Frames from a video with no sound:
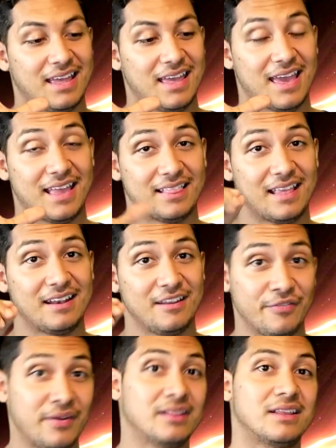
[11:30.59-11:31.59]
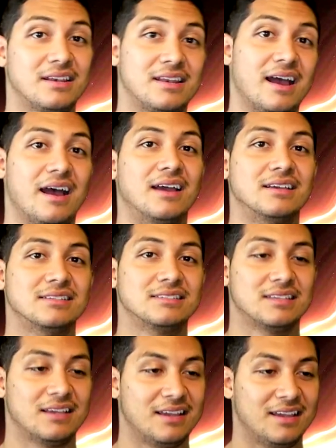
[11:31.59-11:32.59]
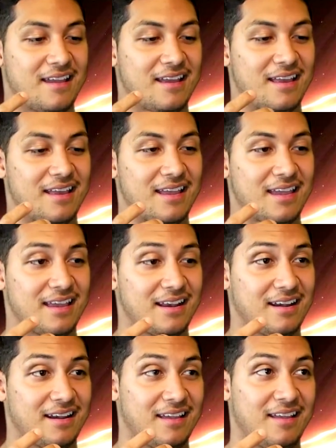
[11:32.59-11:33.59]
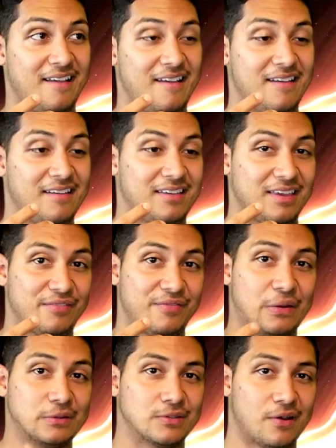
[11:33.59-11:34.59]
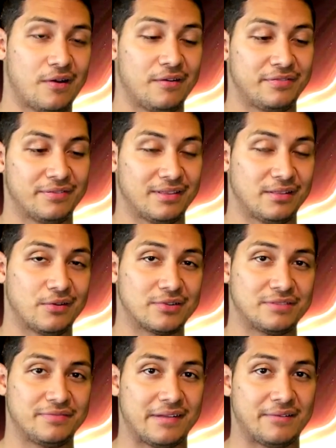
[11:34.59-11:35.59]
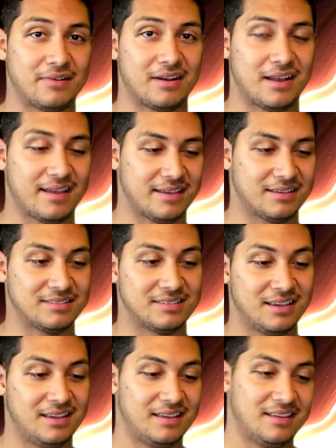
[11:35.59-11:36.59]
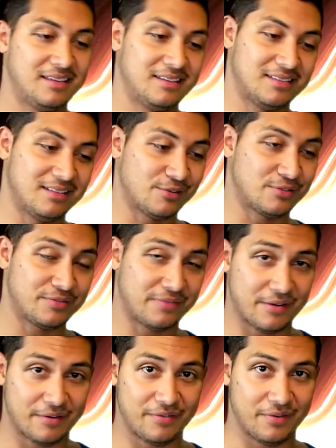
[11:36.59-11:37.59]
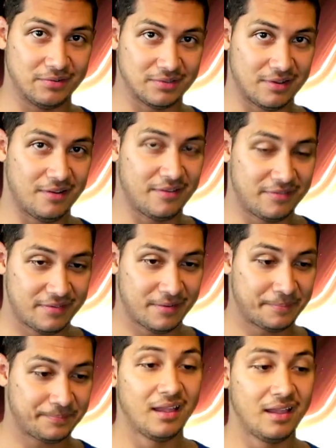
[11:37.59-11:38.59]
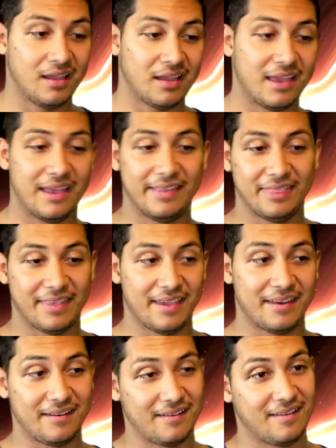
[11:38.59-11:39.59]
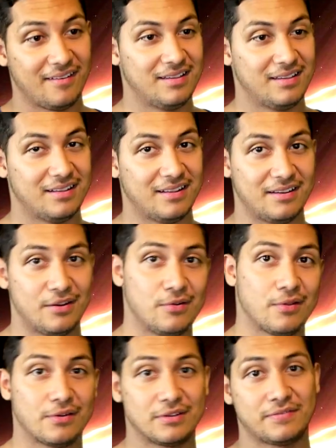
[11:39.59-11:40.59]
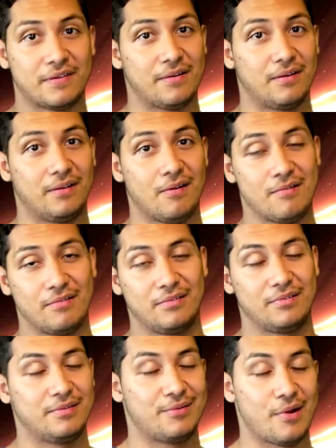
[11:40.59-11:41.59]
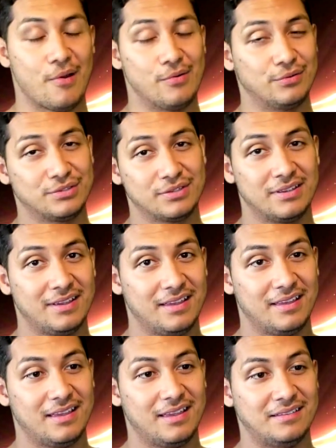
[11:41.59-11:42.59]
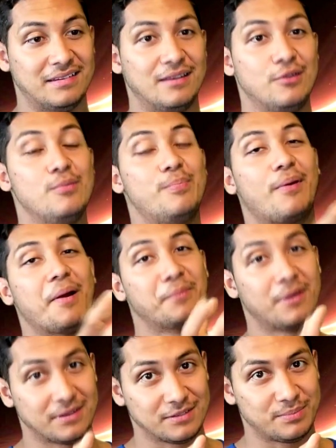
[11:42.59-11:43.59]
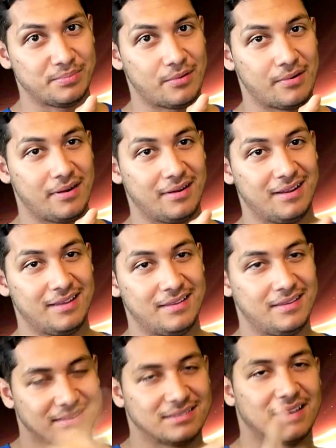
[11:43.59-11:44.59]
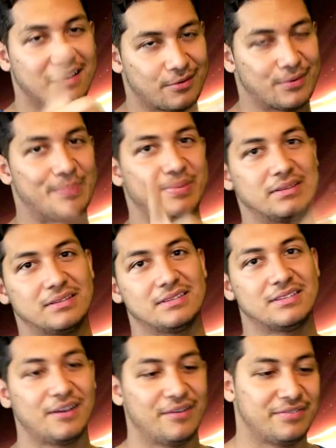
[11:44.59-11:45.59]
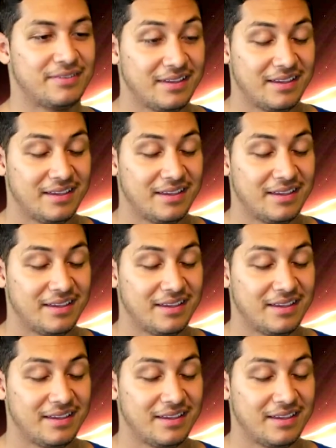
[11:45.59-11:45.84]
And then he finally dies, and he falls off. The lotus flower dies. The lotus flower falls off. And then a new lotus flower grow grows. And a new Brahman is born. The cycle repeats itself.